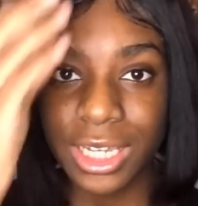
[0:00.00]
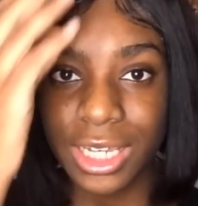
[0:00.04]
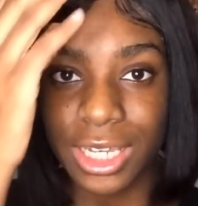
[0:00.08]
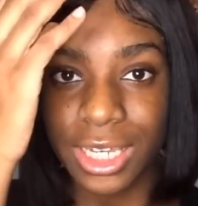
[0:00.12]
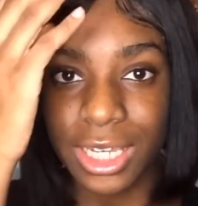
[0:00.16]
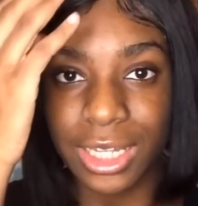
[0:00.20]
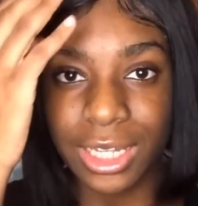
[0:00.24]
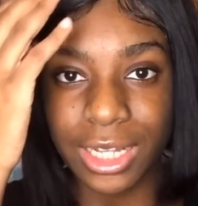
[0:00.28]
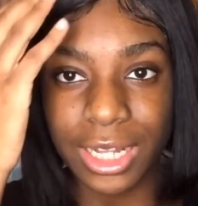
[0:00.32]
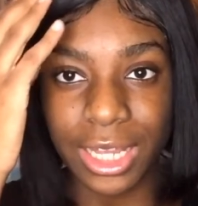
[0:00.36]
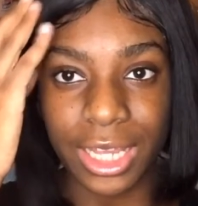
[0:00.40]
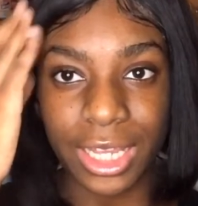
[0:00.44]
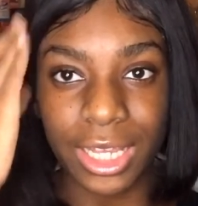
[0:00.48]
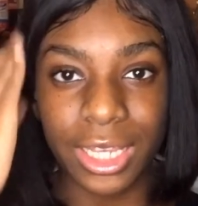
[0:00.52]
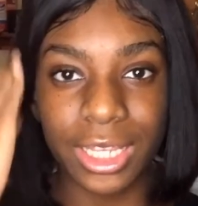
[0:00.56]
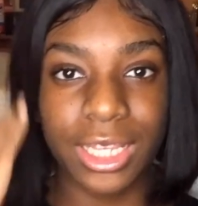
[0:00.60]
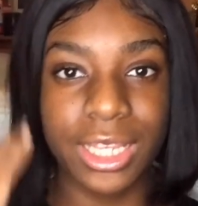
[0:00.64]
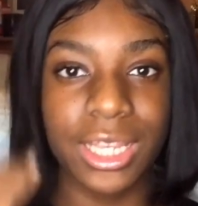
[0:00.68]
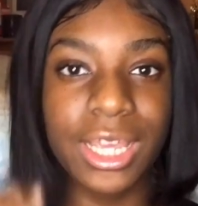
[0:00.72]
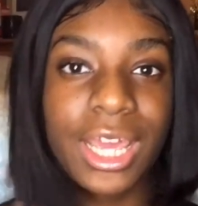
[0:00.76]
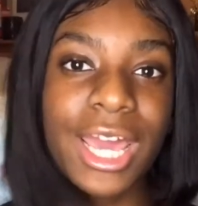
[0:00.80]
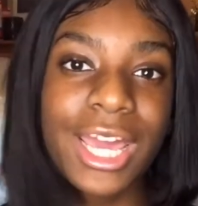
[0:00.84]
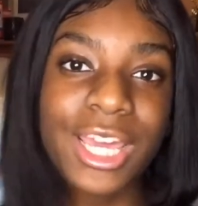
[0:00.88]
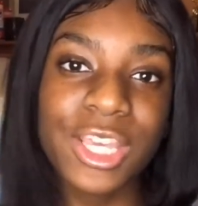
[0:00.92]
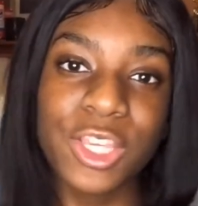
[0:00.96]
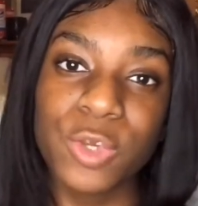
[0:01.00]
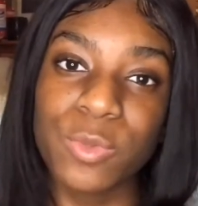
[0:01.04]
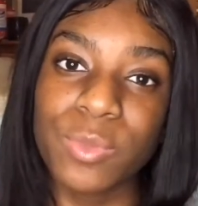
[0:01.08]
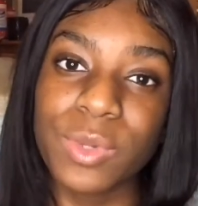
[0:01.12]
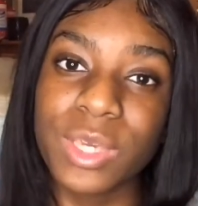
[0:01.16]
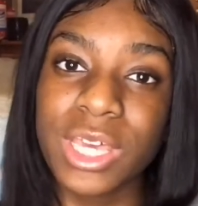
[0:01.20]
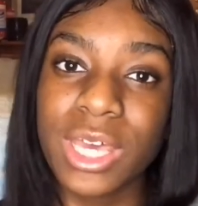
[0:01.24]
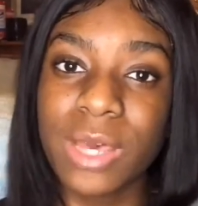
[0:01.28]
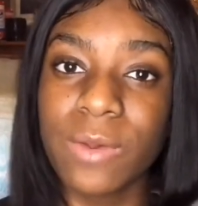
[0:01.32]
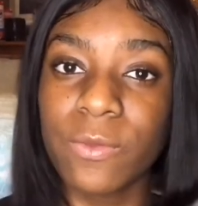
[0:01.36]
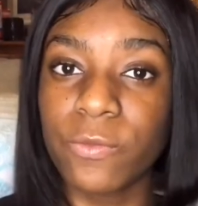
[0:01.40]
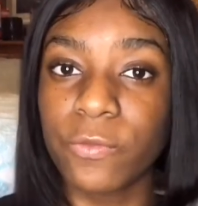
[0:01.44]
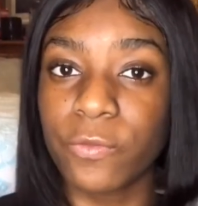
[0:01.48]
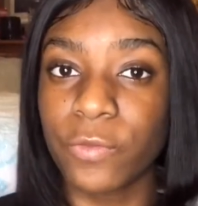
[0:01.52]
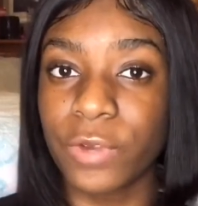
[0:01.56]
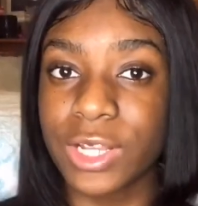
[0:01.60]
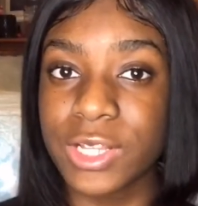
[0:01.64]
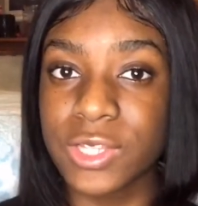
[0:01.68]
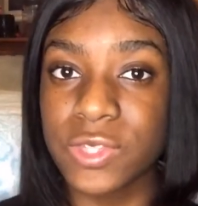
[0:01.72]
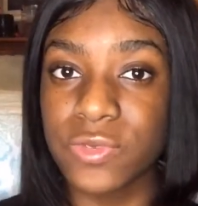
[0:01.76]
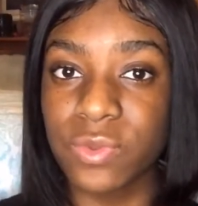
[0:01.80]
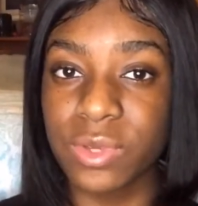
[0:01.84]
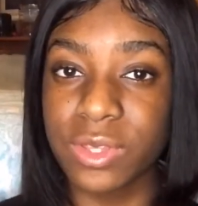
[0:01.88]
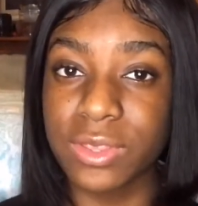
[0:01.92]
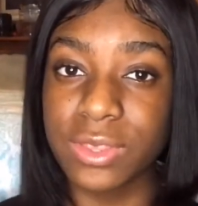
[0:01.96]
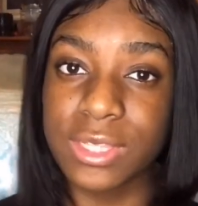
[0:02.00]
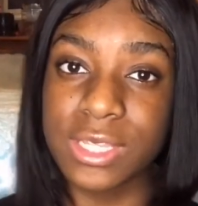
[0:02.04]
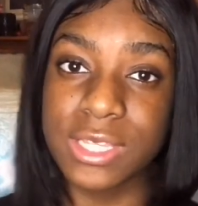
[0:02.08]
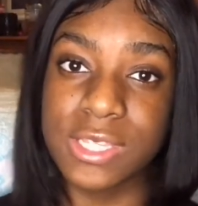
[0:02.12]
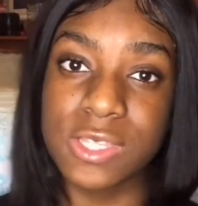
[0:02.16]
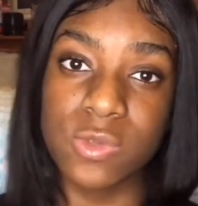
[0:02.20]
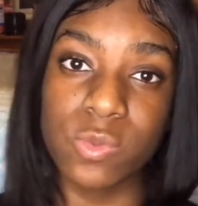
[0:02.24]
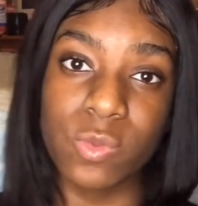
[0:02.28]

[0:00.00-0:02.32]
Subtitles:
and like, yeah, you become friends with this